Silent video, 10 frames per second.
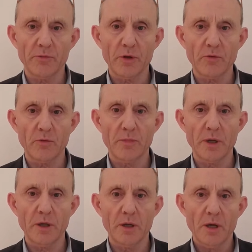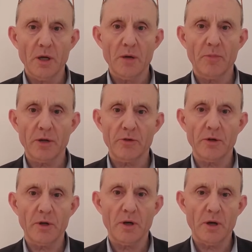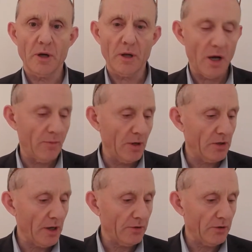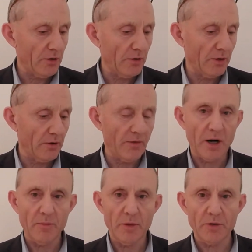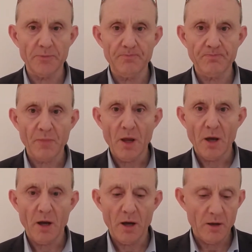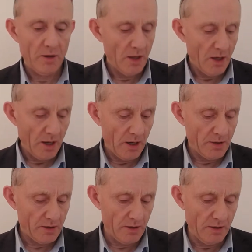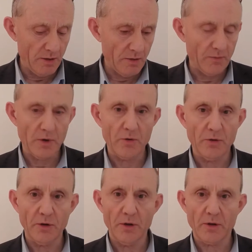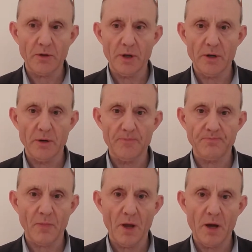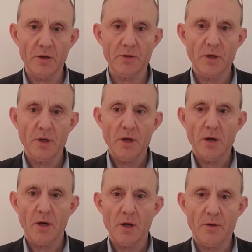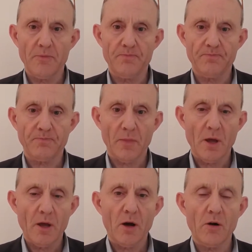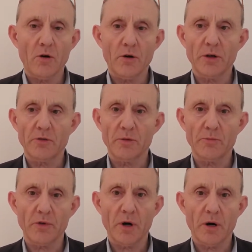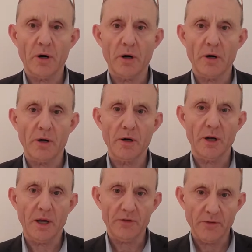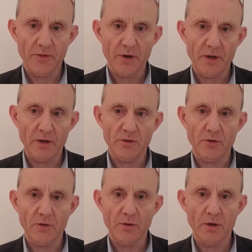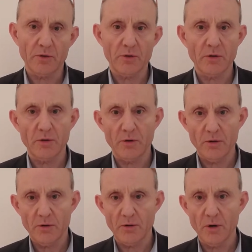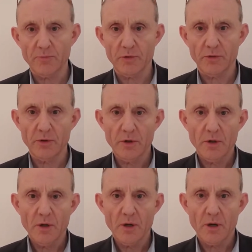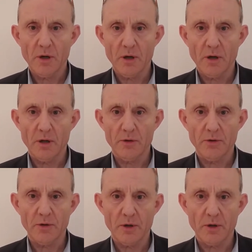that would be present in a habitat or an environment. And we're going to look at how organisms are classified into groups, and